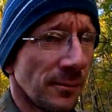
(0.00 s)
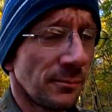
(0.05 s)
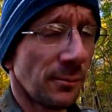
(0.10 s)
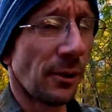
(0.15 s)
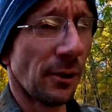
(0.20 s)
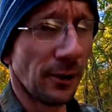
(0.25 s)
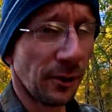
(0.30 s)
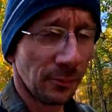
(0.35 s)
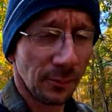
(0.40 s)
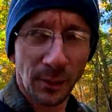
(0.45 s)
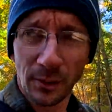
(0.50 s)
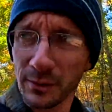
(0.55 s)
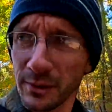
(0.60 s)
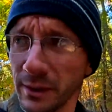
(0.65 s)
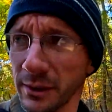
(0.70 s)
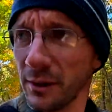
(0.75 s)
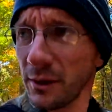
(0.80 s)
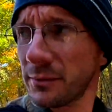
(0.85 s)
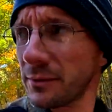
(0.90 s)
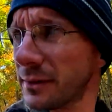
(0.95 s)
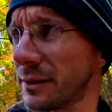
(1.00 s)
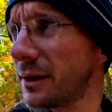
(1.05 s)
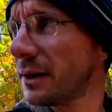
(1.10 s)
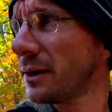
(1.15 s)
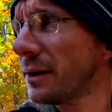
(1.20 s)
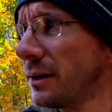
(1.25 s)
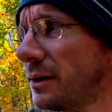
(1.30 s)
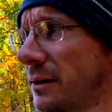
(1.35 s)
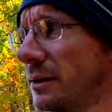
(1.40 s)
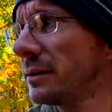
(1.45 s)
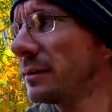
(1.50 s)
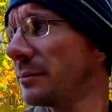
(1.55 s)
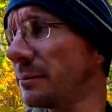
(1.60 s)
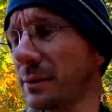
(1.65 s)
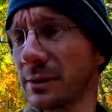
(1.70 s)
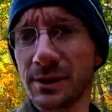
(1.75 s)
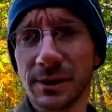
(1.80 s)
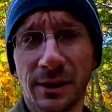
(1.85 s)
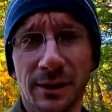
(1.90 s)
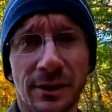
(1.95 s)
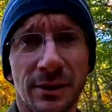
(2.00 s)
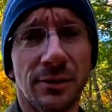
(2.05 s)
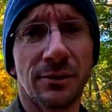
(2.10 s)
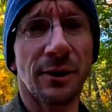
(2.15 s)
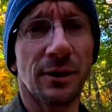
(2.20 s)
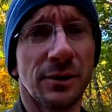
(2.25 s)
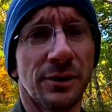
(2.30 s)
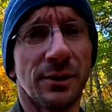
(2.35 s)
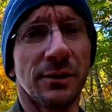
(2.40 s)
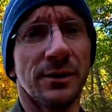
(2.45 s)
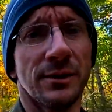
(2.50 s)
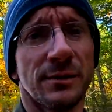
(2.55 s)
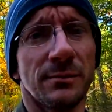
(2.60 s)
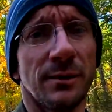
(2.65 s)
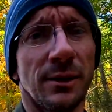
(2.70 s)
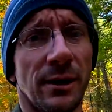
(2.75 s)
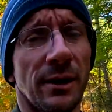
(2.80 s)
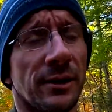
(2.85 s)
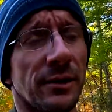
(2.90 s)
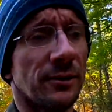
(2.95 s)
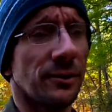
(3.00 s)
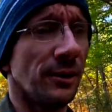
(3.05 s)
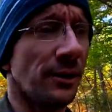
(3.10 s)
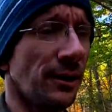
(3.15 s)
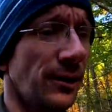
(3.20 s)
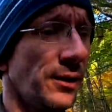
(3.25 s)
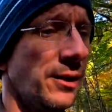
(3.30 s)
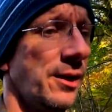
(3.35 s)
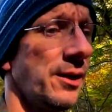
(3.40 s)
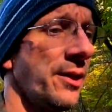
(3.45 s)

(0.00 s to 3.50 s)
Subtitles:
park building over there. A bunch of construction, some concrete.